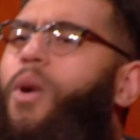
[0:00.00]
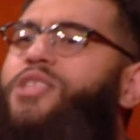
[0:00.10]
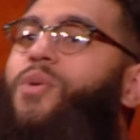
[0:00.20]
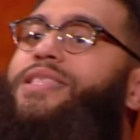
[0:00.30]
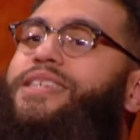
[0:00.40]

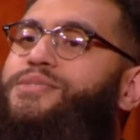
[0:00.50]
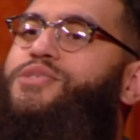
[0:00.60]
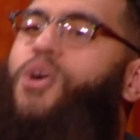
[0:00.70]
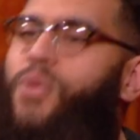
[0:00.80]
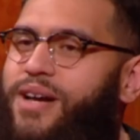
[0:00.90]
Why do I need
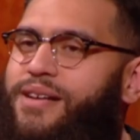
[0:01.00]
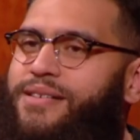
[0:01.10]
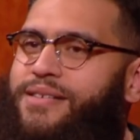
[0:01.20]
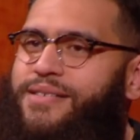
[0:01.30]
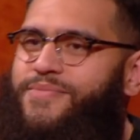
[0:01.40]
to know it?
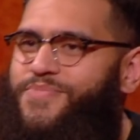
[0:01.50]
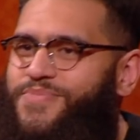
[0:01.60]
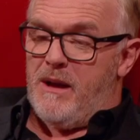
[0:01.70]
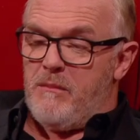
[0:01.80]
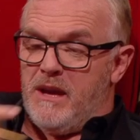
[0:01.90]
Hey, listen, it's
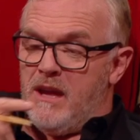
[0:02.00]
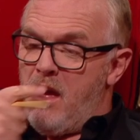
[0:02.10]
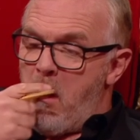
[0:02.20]
not about me.